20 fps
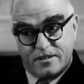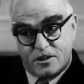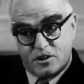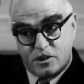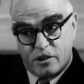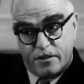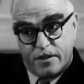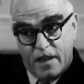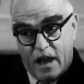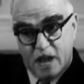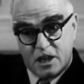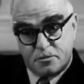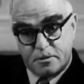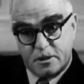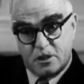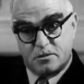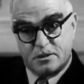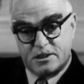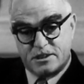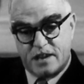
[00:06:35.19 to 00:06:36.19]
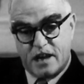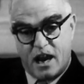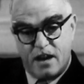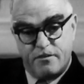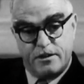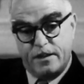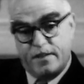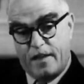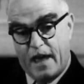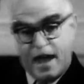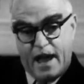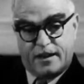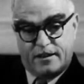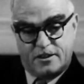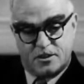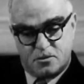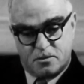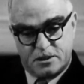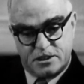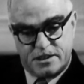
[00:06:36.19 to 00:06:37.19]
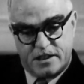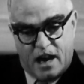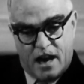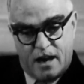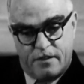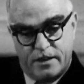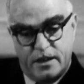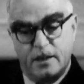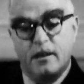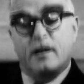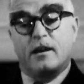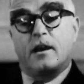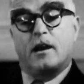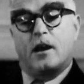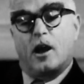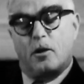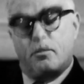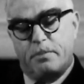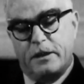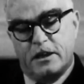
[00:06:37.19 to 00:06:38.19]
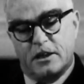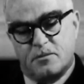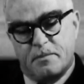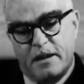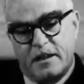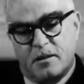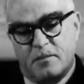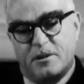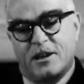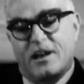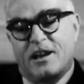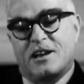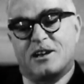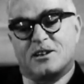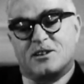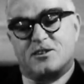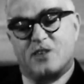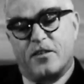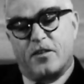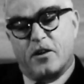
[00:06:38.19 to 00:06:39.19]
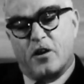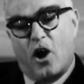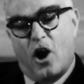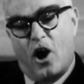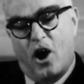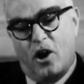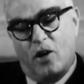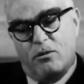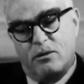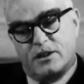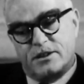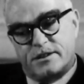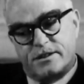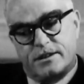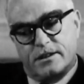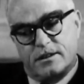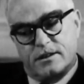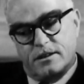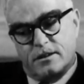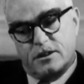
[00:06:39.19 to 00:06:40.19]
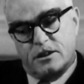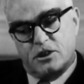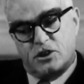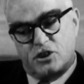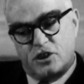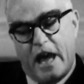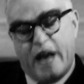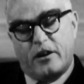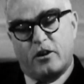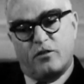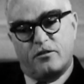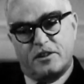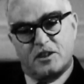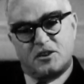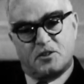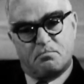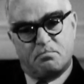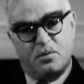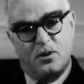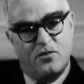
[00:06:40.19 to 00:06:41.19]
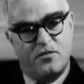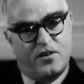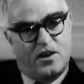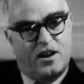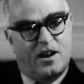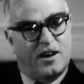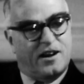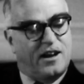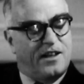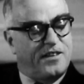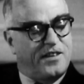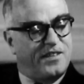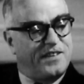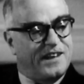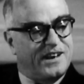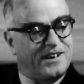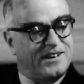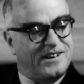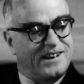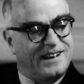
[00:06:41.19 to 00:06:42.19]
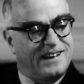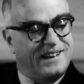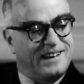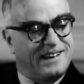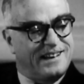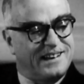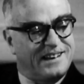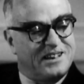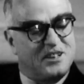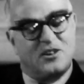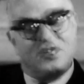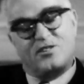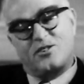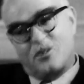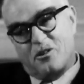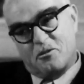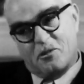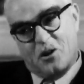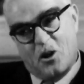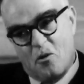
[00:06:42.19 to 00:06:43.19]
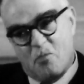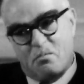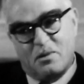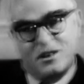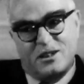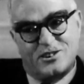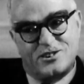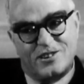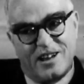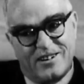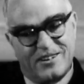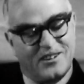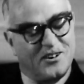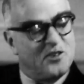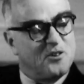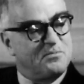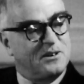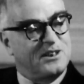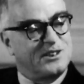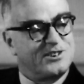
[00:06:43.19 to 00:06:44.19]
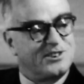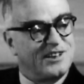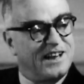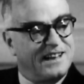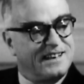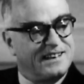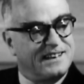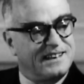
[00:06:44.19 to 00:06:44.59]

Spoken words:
children's hospitals were starving, the actors were starving, appeals made them, so that always the shadow of disapproval hung on the theater. So it would open and shut and open and shut.